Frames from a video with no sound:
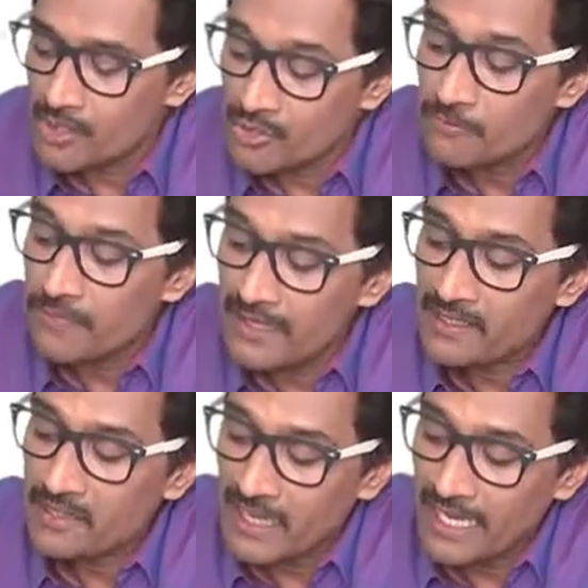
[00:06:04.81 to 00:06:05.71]
you find
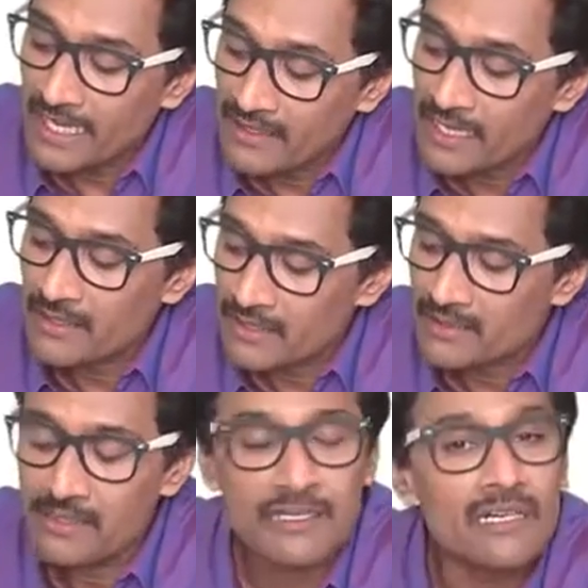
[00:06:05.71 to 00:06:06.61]
that the area under
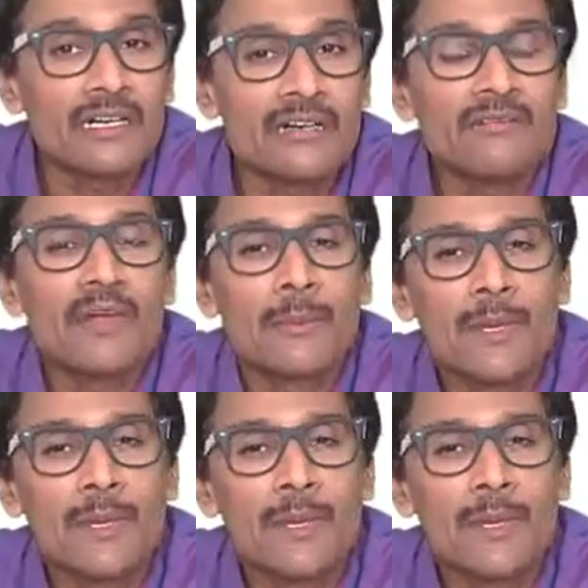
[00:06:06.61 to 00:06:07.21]
the curve